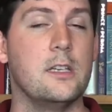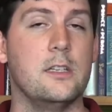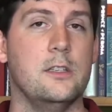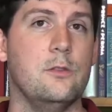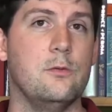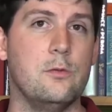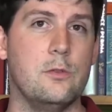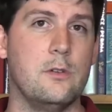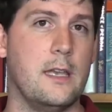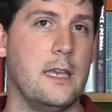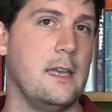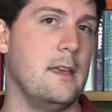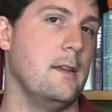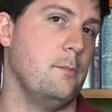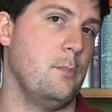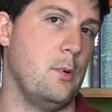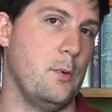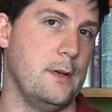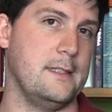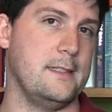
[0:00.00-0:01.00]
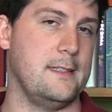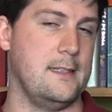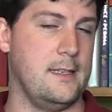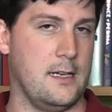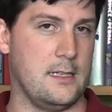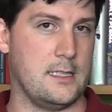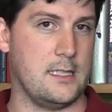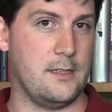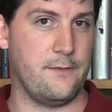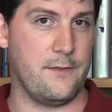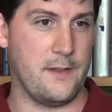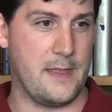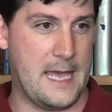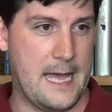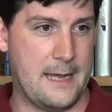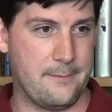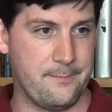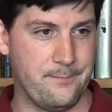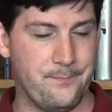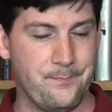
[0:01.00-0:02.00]
you will get points deducted for
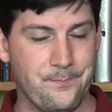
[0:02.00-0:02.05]
that.